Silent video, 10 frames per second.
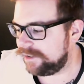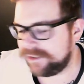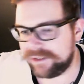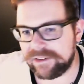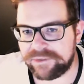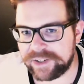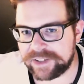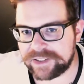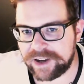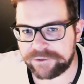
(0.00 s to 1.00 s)

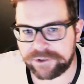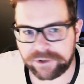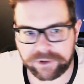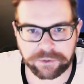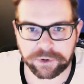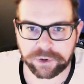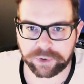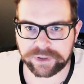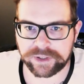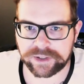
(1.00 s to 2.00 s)
fix after I
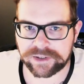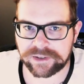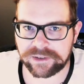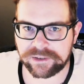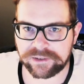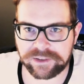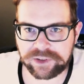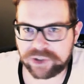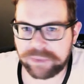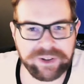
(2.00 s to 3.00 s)
record this. It's
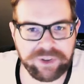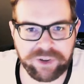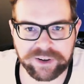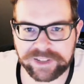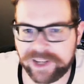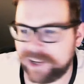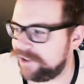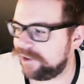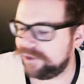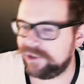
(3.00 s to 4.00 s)
just been a long day, you
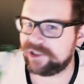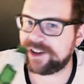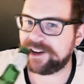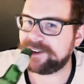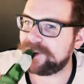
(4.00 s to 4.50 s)
know. You just gotta